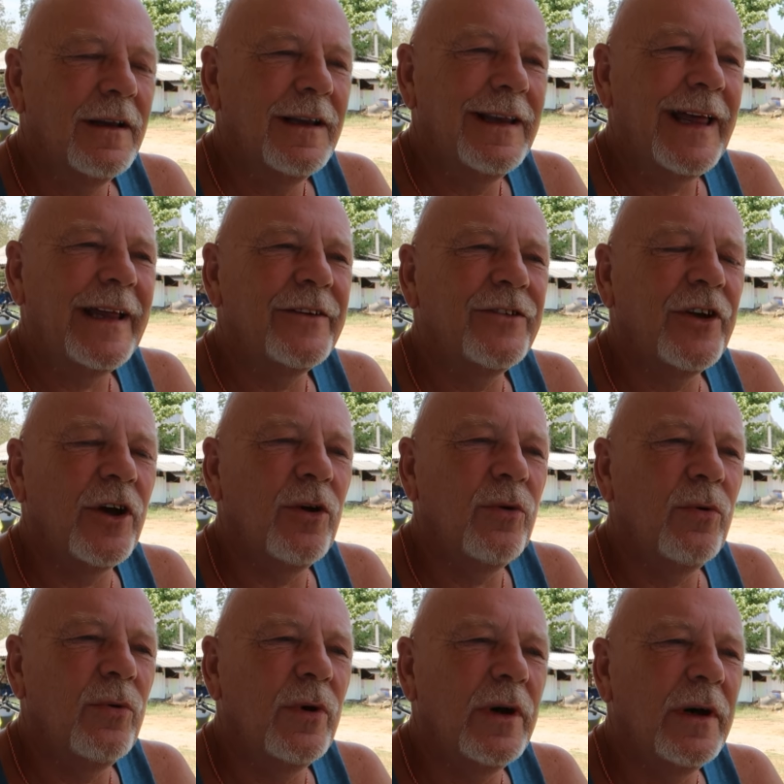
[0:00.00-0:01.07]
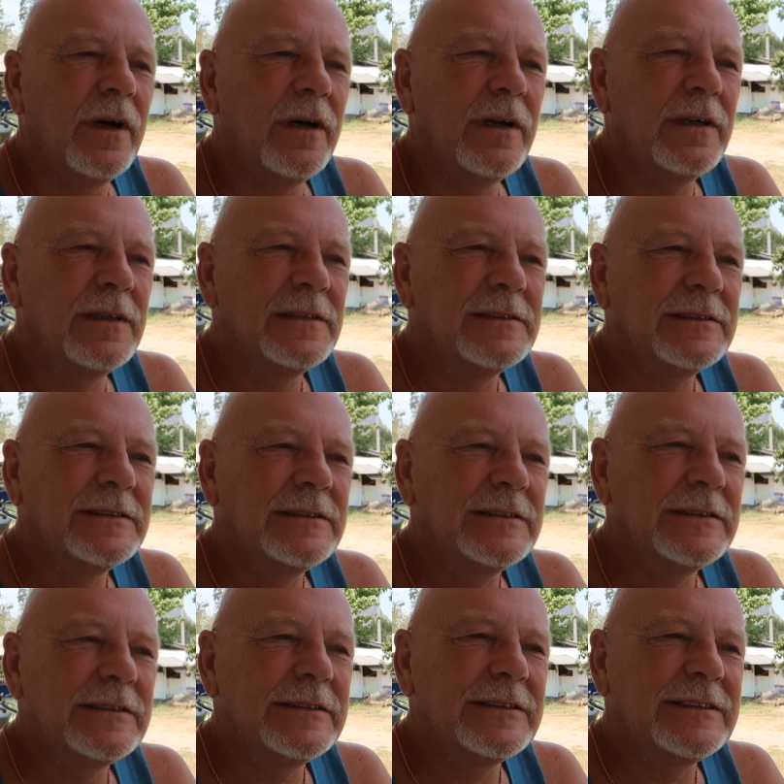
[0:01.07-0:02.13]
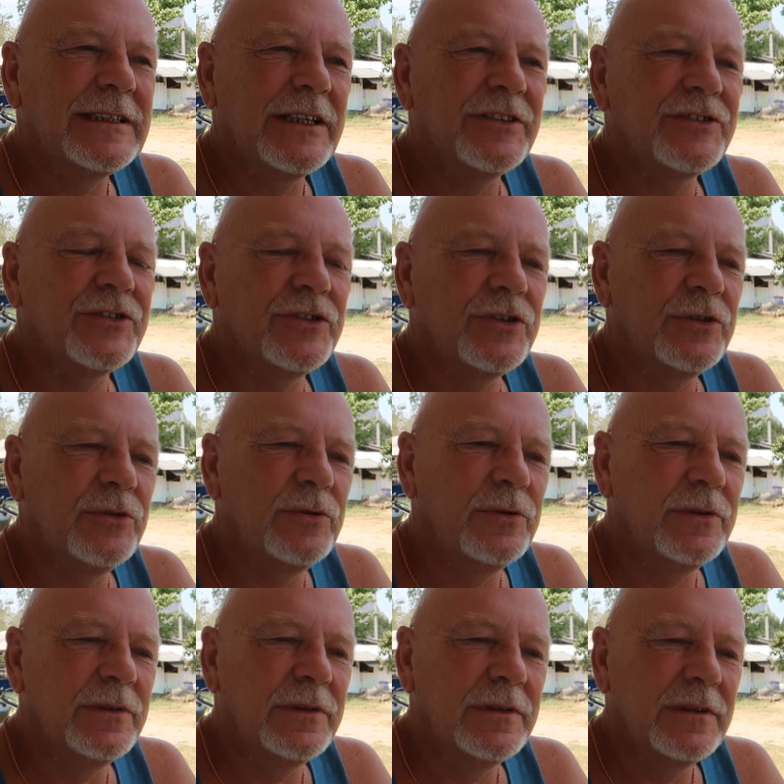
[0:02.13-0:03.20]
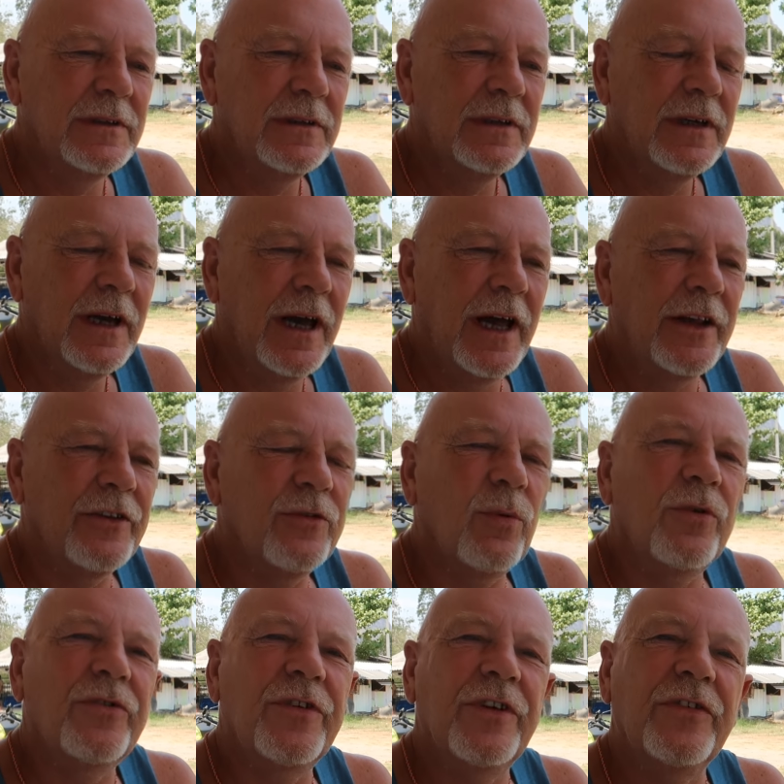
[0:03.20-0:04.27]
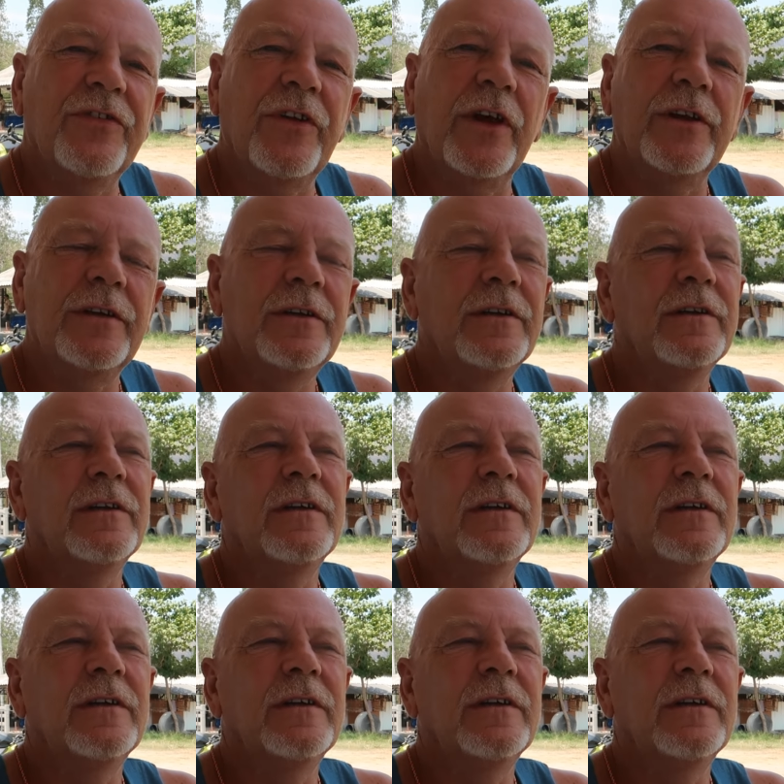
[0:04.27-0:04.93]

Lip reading: Lando says to Hans, once this done,